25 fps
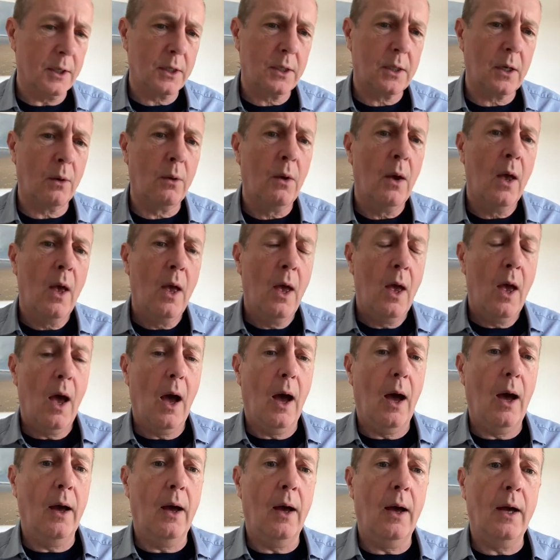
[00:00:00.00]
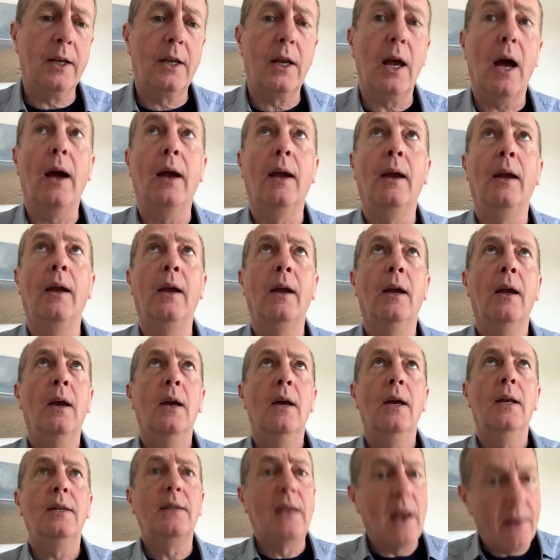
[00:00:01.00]
So a
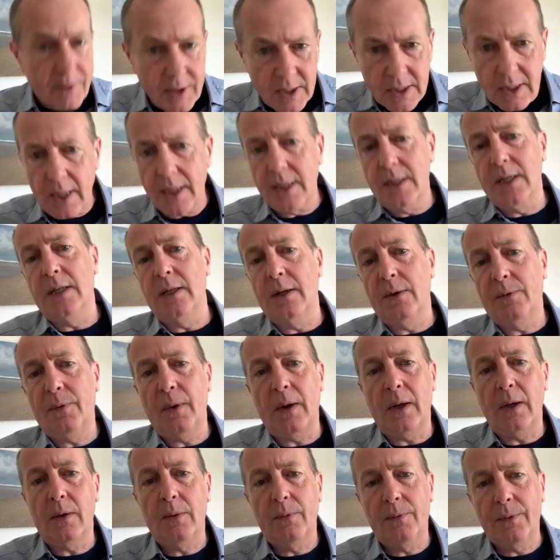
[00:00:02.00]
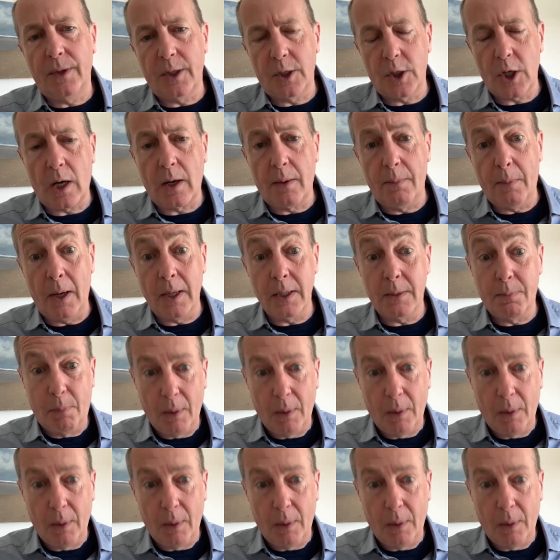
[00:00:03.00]
devastating defeat for the Jacobites,